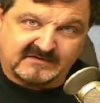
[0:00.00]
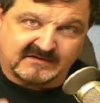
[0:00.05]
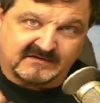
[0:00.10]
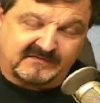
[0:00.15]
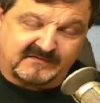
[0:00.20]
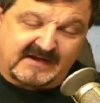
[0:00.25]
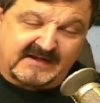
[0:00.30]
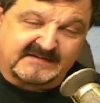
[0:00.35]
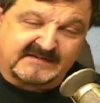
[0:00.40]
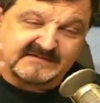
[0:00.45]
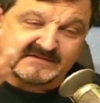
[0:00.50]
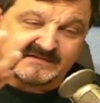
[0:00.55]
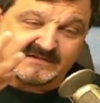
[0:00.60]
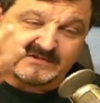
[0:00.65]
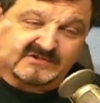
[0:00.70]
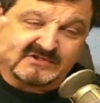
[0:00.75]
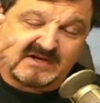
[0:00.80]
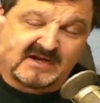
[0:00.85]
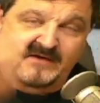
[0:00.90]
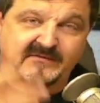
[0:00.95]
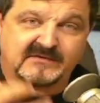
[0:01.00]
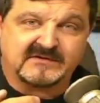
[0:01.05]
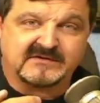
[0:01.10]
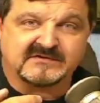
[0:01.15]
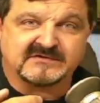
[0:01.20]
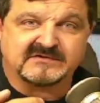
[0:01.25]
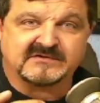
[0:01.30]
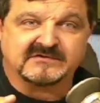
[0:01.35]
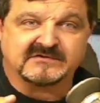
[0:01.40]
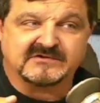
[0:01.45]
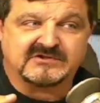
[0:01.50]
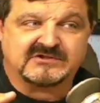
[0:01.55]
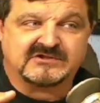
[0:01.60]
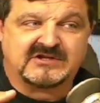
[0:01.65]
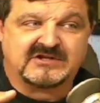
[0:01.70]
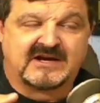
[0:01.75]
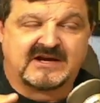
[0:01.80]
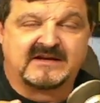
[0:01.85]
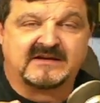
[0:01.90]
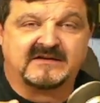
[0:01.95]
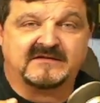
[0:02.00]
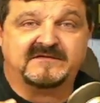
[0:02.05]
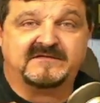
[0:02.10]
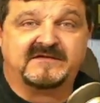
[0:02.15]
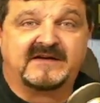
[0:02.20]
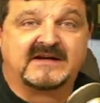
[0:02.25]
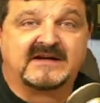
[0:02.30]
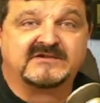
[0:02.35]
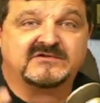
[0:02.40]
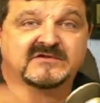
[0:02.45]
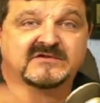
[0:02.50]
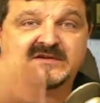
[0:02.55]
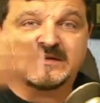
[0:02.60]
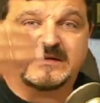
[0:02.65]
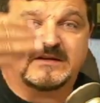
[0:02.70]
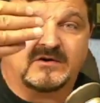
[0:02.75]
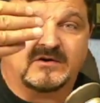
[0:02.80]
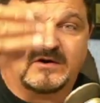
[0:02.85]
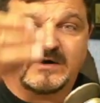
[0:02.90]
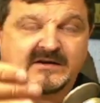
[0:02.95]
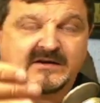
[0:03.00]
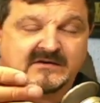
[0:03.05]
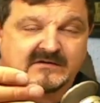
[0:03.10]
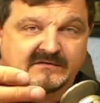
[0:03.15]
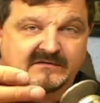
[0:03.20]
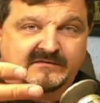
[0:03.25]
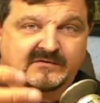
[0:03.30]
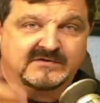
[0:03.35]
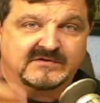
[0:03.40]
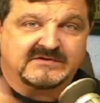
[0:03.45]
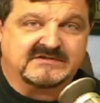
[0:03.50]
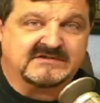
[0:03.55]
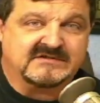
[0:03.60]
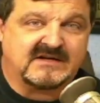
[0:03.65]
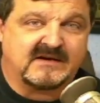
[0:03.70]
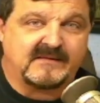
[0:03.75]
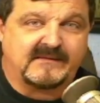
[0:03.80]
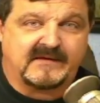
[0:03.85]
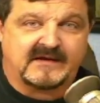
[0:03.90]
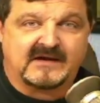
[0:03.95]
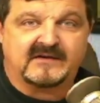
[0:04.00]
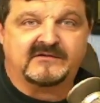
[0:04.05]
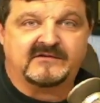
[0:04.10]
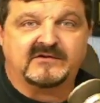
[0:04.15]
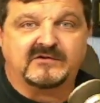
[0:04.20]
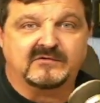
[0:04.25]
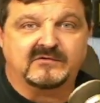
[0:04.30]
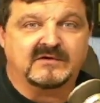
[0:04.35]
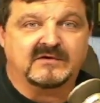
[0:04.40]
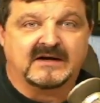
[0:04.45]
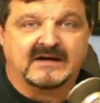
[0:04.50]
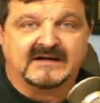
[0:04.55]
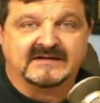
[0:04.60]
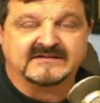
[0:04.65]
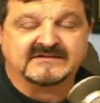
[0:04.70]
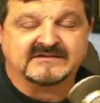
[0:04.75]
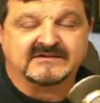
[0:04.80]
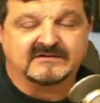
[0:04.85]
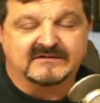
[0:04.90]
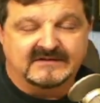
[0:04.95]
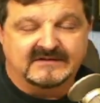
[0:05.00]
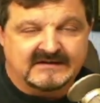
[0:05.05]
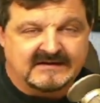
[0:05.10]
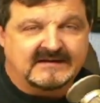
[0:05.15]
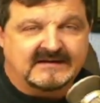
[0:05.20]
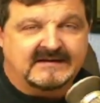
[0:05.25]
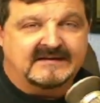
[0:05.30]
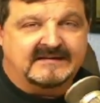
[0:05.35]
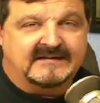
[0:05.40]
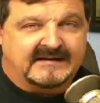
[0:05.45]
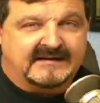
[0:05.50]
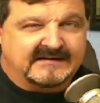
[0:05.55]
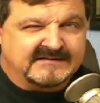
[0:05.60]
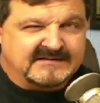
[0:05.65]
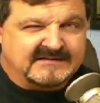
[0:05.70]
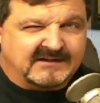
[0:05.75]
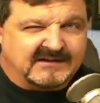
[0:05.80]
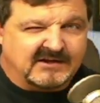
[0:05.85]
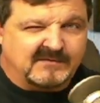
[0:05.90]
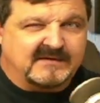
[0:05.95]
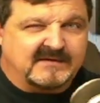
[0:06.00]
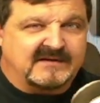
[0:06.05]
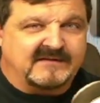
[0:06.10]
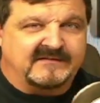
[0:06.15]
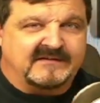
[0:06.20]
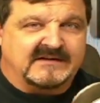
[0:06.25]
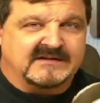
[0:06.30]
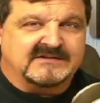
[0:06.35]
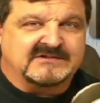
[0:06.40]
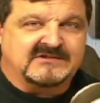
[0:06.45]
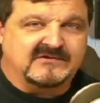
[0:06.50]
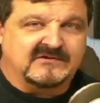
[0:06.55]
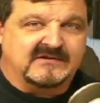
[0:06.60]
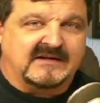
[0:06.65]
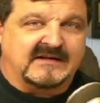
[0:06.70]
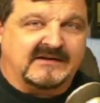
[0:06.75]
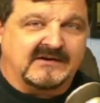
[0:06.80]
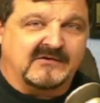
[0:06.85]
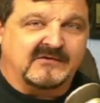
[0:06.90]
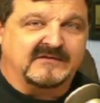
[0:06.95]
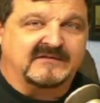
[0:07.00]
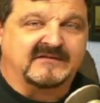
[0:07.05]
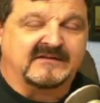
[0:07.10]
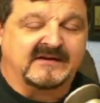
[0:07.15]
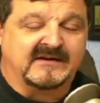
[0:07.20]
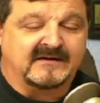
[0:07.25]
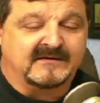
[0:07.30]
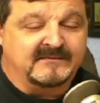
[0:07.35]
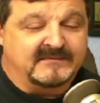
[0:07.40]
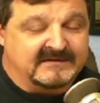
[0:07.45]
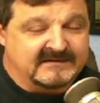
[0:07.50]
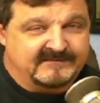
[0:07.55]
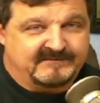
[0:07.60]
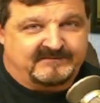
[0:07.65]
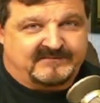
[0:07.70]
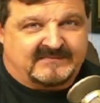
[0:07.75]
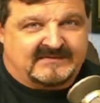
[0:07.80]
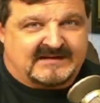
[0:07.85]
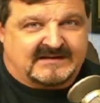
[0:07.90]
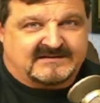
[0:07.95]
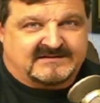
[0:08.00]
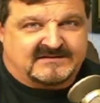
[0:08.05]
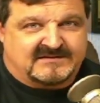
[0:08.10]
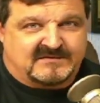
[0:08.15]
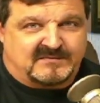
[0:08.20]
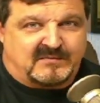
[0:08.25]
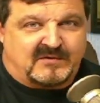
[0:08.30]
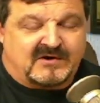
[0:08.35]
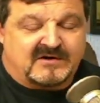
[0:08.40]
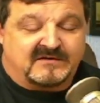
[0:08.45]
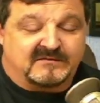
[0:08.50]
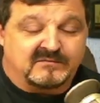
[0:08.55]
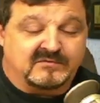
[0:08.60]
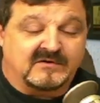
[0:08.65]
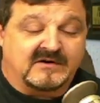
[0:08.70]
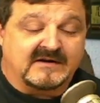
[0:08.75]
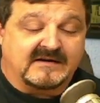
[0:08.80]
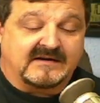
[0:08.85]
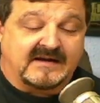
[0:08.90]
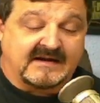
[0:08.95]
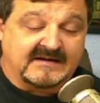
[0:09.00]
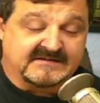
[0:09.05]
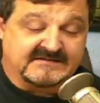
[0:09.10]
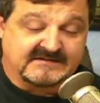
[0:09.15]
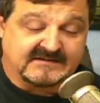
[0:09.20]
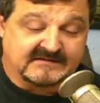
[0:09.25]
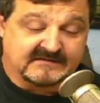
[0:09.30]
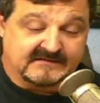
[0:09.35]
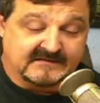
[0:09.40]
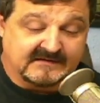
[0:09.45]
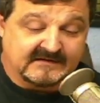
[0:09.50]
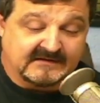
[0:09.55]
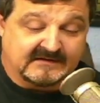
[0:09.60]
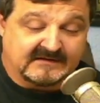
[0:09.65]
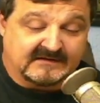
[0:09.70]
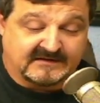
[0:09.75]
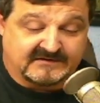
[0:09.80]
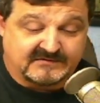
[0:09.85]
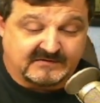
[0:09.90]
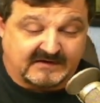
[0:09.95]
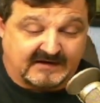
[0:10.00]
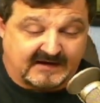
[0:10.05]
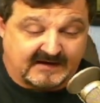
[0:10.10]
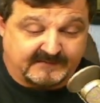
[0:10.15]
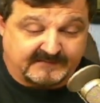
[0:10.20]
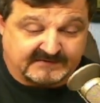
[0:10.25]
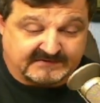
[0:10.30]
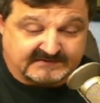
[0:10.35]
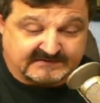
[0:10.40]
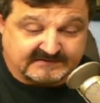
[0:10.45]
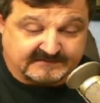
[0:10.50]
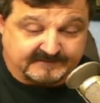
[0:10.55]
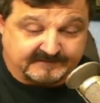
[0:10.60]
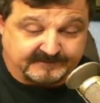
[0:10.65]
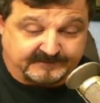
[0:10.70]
As fast, the chat windows are chatting faster than the audio and the voices coming out to you guys. So that is a little bit of an issue, and I know it's there, but that's part of broadcasting. That's what happens.